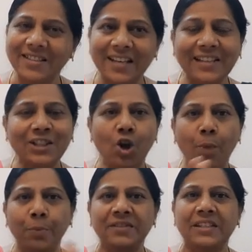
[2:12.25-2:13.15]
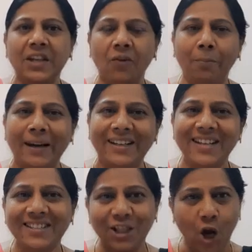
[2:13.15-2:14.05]
Just opposite of
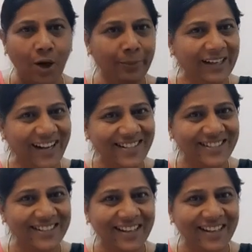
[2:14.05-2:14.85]
metals, non-metals.